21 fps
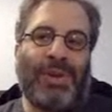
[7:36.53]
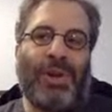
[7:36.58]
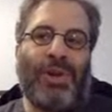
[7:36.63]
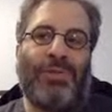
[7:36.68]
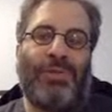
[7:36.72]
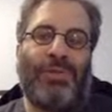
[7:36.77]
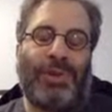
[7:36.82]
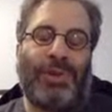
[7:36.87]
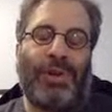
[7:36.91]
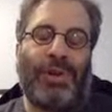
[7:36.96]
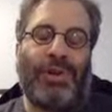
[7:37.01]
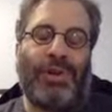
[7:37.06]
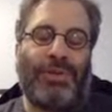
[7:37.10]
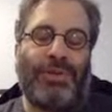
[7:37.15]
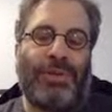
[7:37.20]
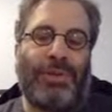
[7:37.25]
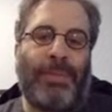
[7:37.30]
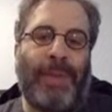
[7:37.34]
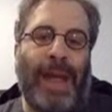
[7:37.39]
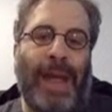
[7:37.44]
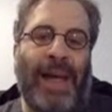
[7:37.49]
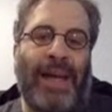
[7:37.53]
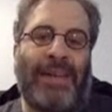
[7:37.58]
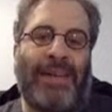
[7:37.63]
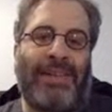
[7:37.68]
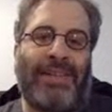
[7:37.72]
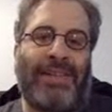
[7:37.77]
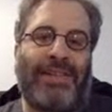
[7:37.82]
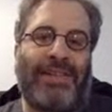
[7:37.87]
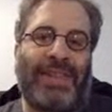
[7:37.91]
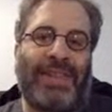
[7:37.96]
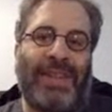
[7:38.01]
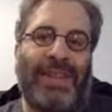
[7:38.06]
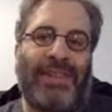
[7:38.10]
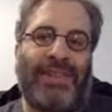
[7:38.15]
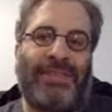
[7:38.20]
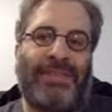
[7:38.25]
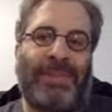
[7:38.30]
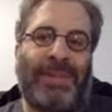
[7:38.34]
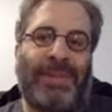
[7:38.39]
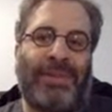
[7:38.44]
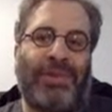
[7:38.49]
for good or for bad,
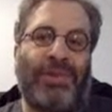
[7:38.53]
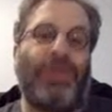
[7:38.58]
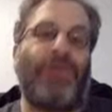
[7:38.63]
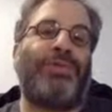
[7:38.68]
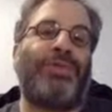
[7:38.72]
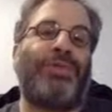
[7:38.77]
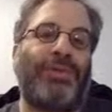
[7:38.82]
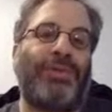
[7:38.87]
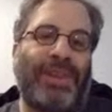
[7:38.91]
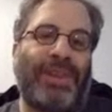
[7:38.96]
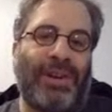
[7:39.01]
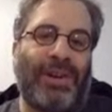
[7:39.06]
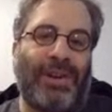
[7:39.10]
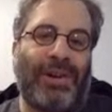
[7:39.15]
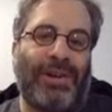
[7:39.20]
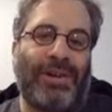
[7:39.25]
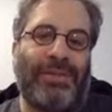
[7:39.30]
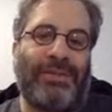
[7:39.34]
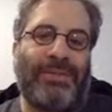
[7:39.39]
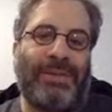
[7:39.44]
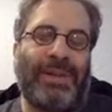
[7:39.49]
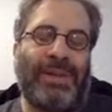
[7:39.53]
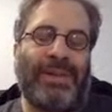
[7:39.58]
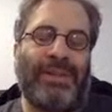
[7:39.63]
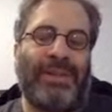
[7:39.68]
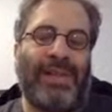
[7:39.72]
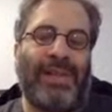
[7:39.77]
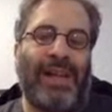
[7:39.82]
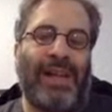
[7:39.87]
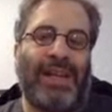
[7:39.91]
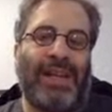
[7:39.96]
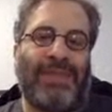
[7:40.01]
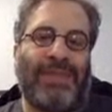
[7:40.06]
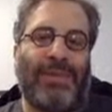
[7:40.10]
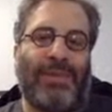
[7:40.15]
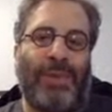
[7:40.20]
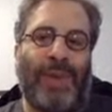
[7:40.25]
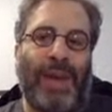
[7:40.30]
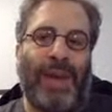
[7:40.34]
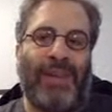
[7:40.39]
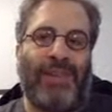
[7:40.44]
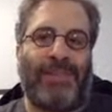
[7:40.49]
has been good for VR in a lot of different
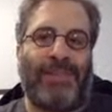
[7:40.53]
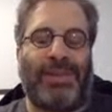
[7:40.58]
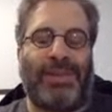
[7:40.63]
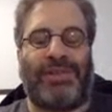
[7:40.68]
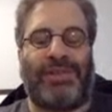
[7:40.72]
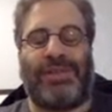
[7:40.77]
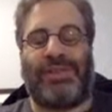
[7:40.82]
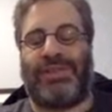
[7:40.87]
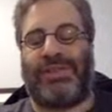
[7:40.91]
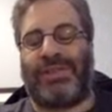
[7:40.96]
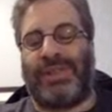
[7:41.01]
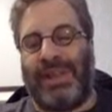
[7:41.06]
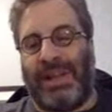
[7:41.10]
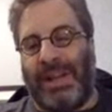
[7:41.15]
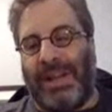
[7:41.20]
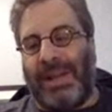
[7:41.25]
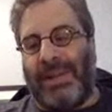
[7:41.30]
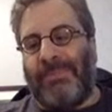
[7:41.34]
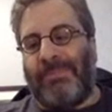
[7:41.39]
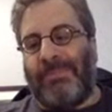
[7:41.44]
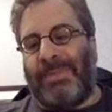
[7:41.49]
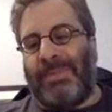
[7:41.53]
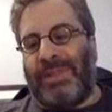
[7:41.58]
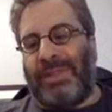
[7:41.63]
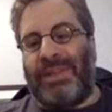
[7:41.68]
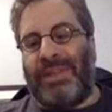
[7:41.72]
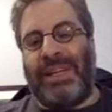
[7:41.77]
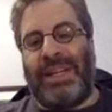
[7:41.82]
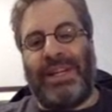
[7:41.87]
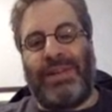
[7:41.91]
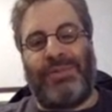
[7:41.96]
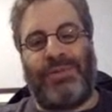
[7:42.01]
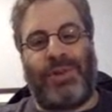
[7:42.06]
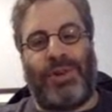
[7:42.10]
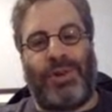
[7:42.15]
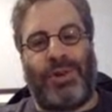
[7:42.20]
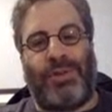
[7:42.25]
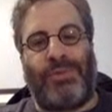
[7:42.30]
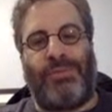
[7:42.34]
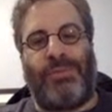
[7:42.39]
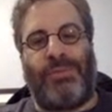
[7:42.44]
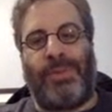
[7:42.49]
ways, because it's the need
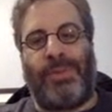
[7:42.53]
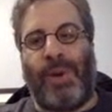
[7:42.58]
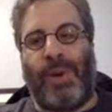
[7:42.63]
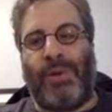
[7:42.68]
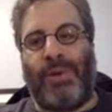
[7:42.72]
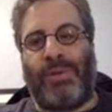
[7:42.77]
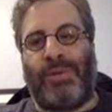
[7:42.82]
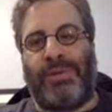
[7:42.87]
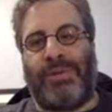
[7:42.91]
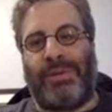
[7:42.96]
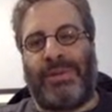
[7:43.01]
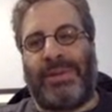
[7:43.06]
for remote